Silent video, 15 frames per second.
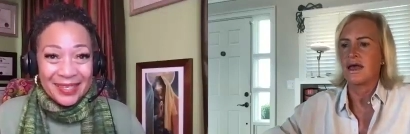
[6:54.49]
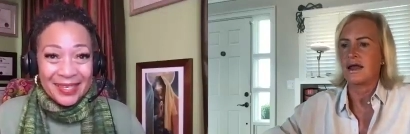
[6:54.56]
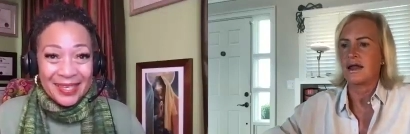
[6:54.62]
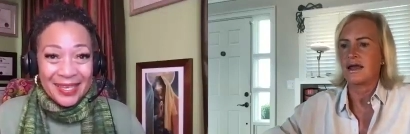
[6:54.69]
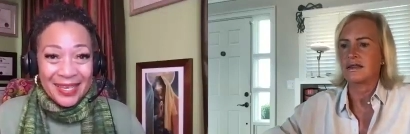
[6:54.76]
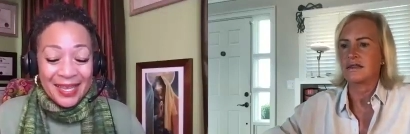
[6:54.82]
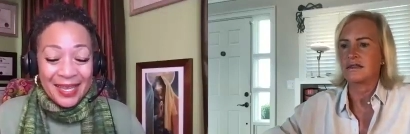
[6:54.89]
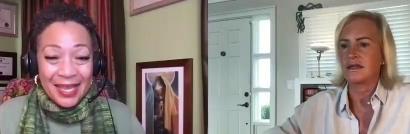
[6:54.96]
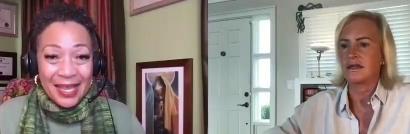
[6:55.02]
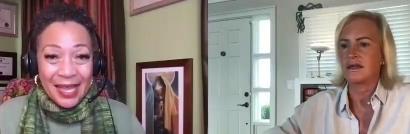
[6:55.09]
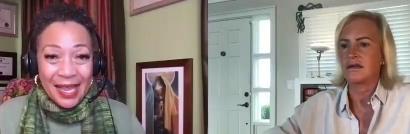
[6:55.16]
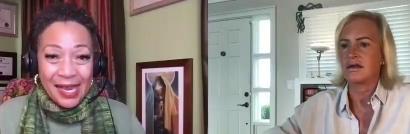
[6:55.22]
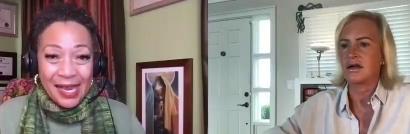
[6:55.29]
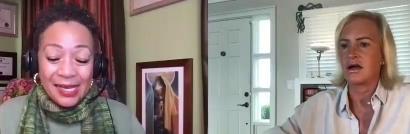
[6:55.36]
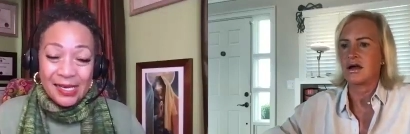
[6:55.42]
Speaker 1: And I
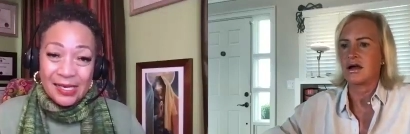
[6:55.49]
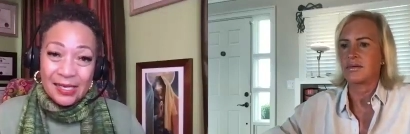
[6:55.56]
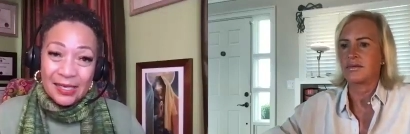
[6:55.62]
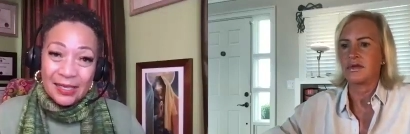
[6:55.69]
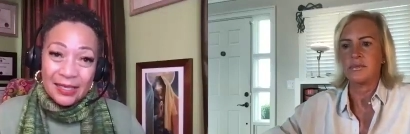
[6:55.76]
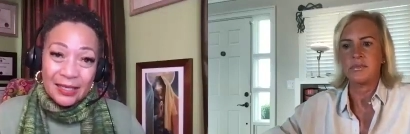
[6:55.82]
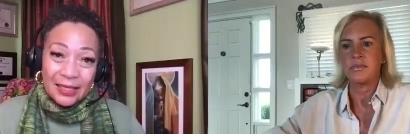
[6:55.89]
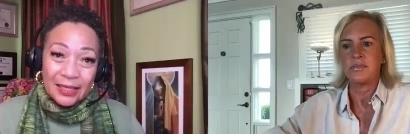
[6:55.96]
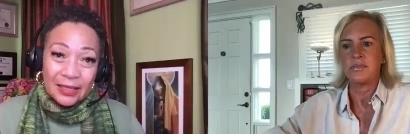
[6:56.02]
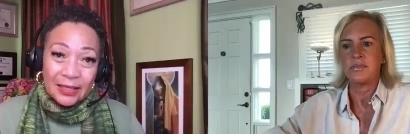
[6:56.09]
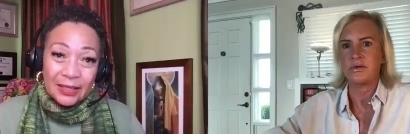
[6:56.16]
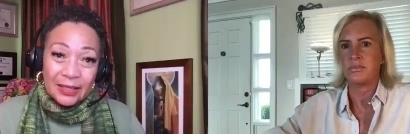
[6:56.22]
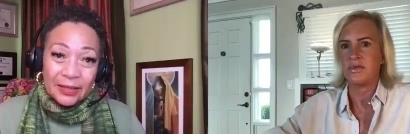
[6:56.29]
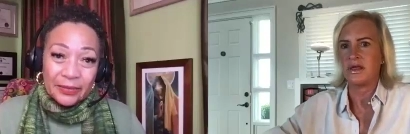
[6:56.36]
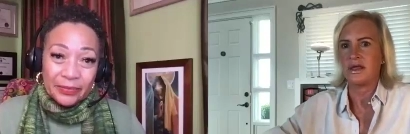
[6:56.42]
think uh, he
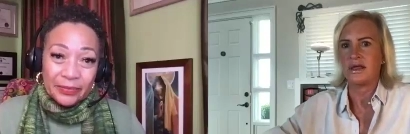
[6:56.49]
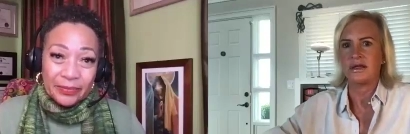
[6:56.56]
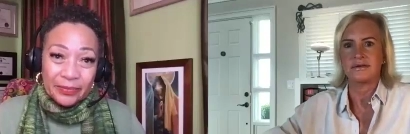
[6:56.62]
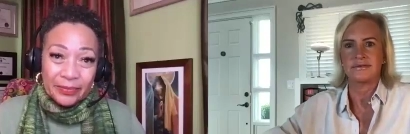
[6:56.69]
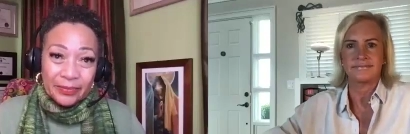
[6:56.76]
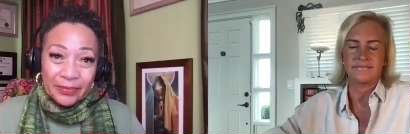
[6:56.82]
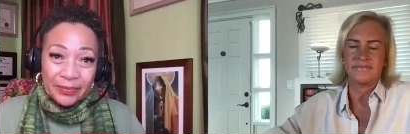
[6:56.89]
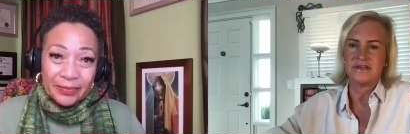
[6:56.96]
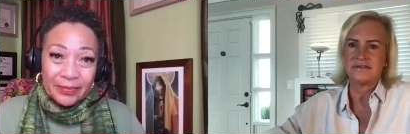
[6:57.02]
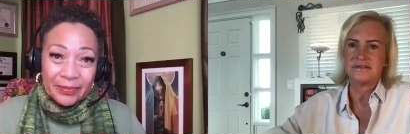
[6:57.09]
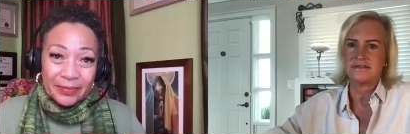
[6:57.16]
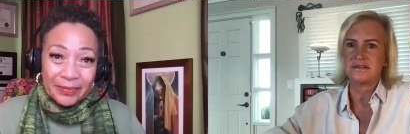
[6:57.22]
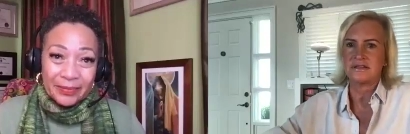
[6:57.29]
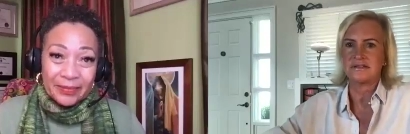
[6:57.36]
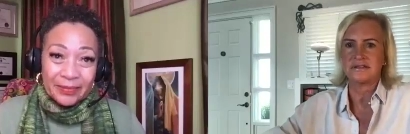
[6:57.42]
married me, and
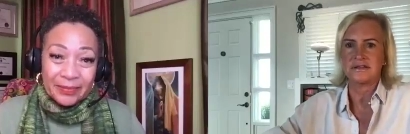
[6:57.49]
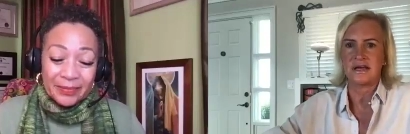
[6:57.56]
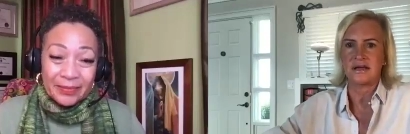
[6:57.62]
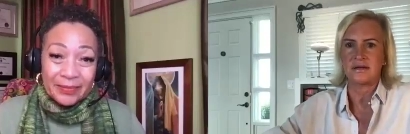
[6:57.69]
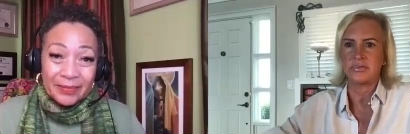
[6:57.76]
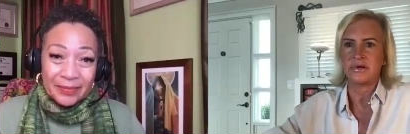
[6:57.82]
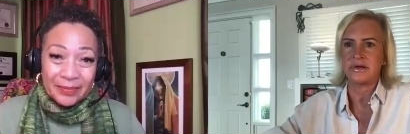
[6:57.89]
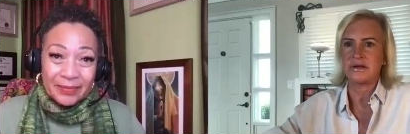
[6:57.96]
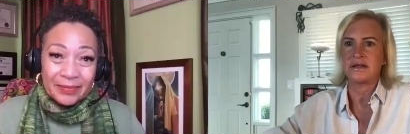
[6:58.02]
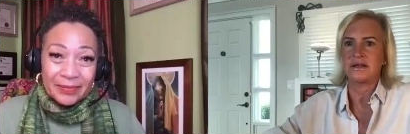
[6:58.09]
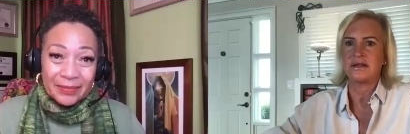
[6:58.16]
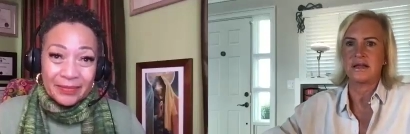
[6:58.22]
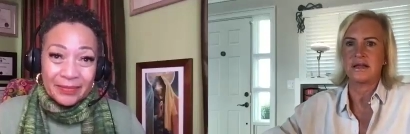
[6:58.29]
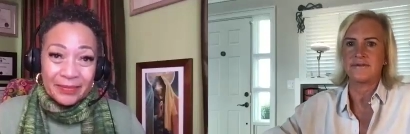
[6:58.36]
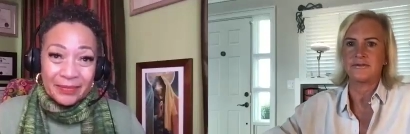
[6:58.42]
he's since dead, but
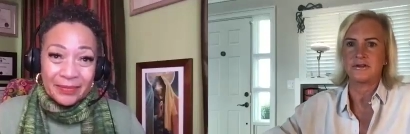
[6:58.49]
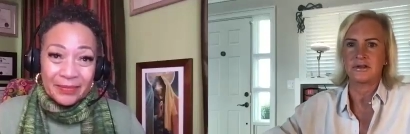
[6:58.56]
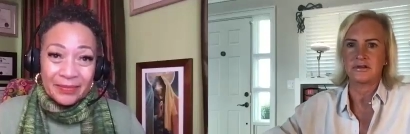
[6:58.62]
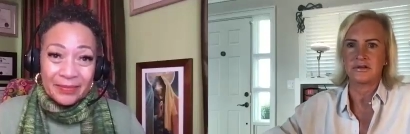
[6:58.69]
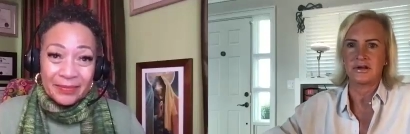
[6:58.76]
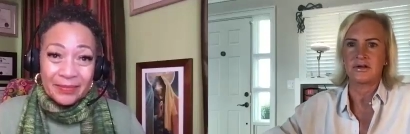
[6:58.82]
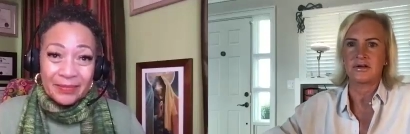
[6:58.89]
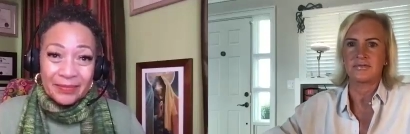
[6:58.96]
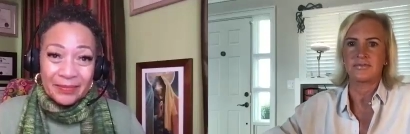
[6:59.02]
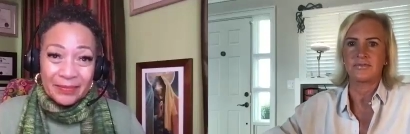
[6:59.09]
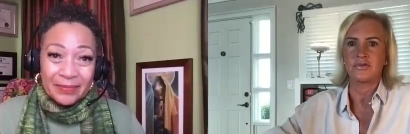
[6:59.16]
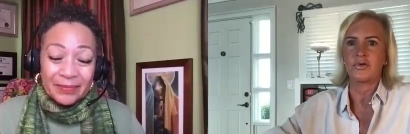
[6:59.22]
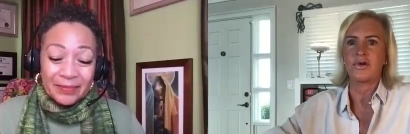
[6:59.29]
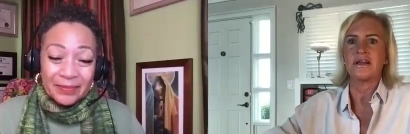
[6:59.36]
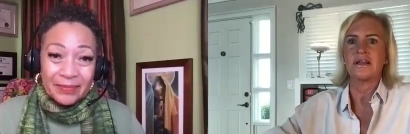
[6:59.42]
he left a, a
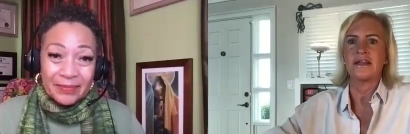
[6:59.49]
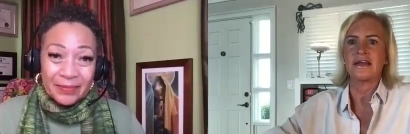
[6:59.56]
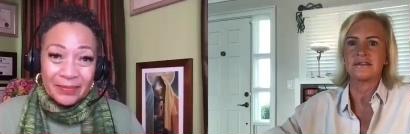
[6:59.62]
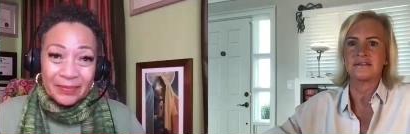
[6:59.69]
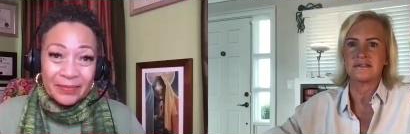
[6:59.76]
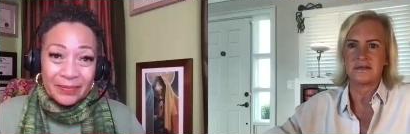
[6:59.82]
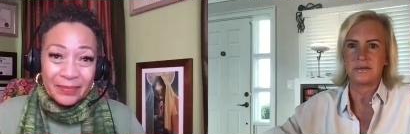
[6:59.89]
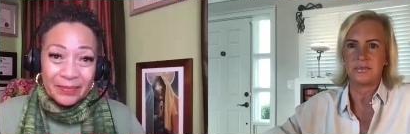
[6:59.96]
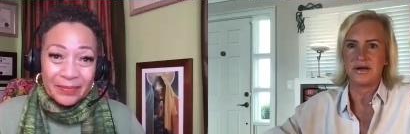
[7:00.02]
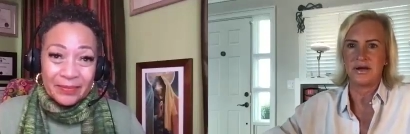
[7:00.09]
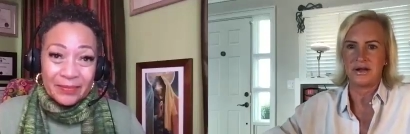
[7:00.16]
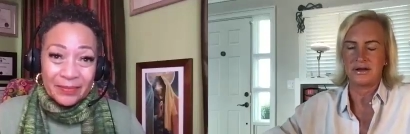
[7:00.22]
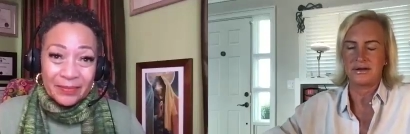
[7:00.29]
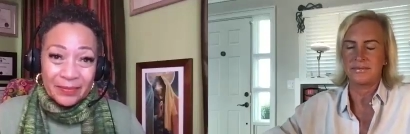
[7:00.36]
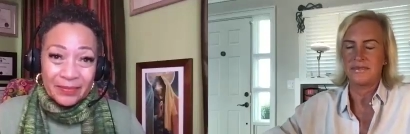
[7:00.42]
great legacy
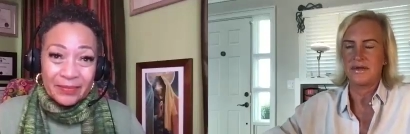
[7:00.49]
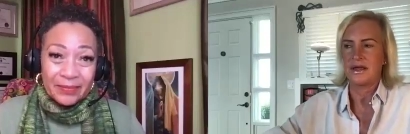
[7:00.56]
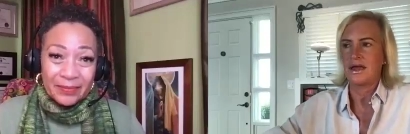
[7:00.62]
behind him.